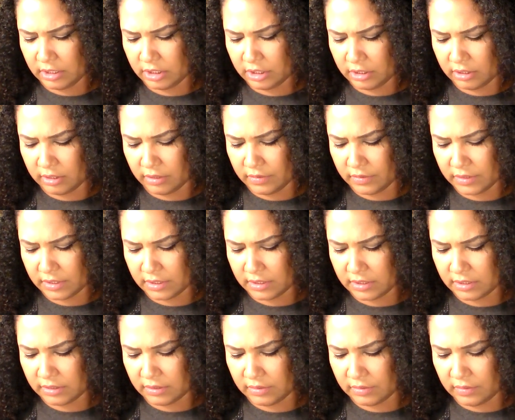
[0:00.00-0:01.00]
She goes
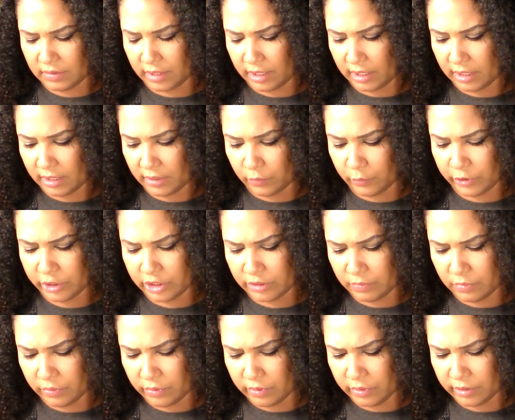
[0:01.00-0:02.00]
into like
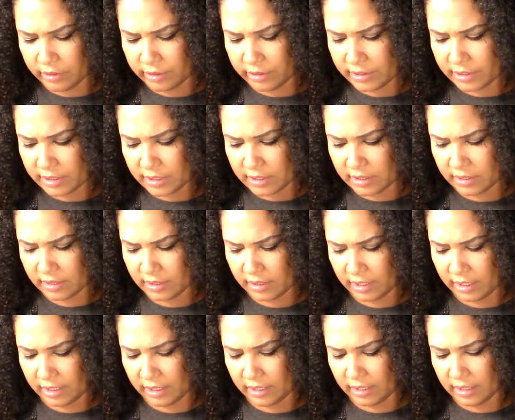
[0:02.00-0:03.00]
Ouija boards.
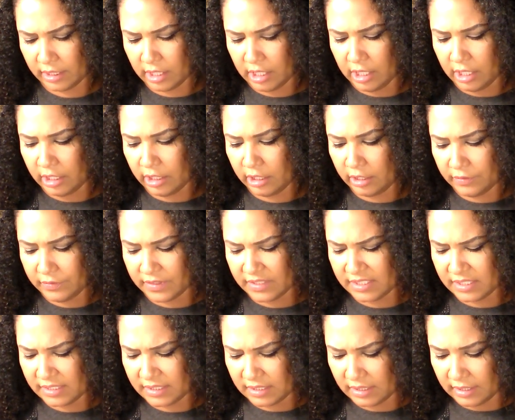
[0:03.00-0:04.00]
You know,
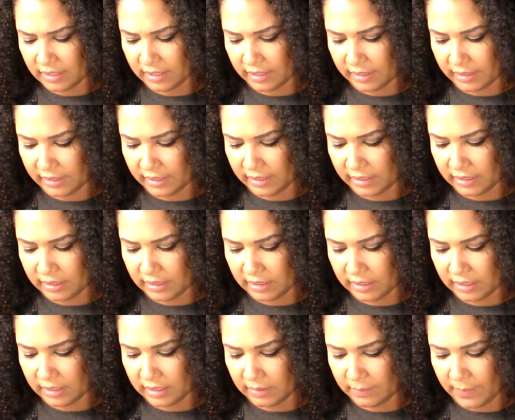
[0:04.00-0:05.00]
this is in
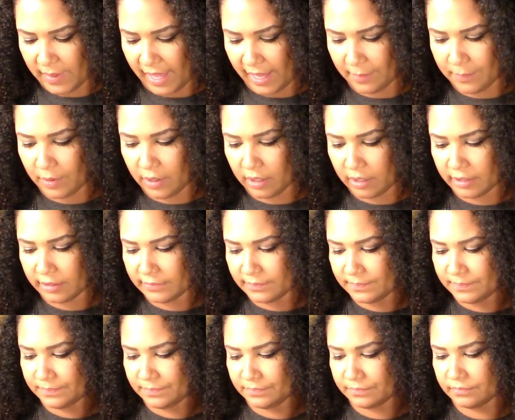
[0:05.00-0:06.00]
the back part.
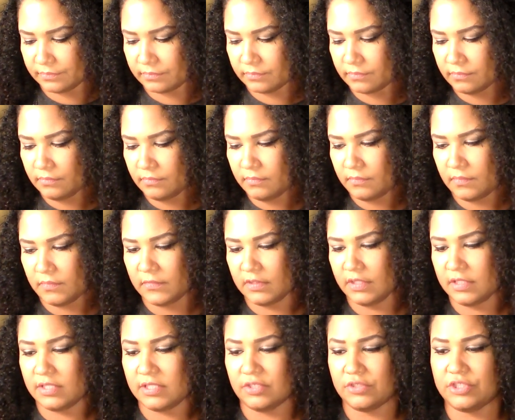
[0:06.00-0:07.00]

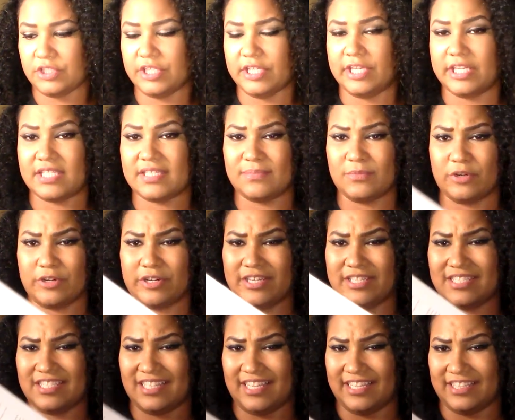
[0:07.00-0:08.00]
So she gets more
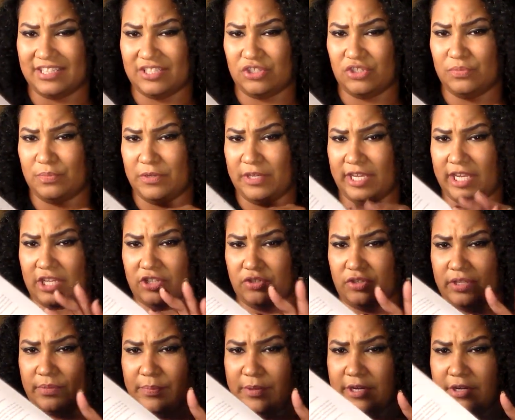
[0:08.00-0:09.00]
into like the
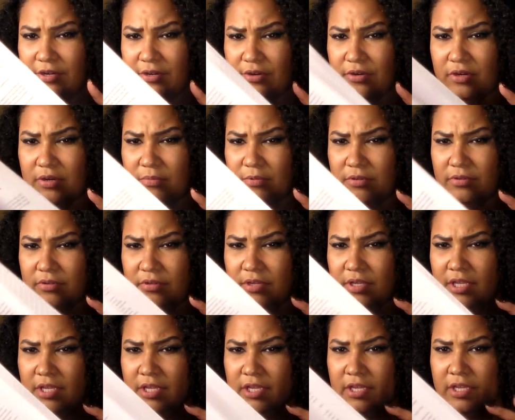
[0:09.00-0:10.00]
supernatural and paranormal
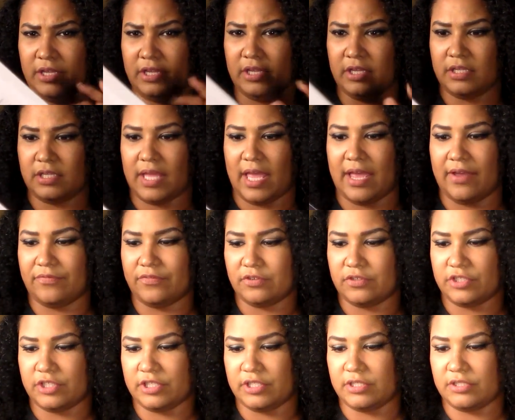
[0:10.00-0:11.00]

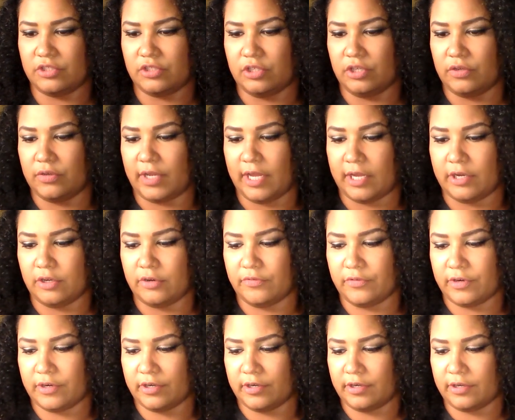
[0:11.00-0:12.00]
after she's, you know, gotten
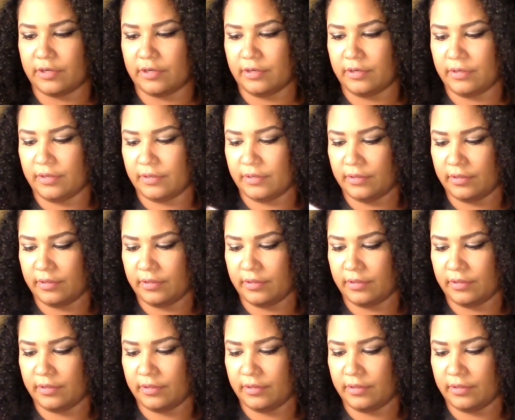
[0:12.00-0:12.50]
over her,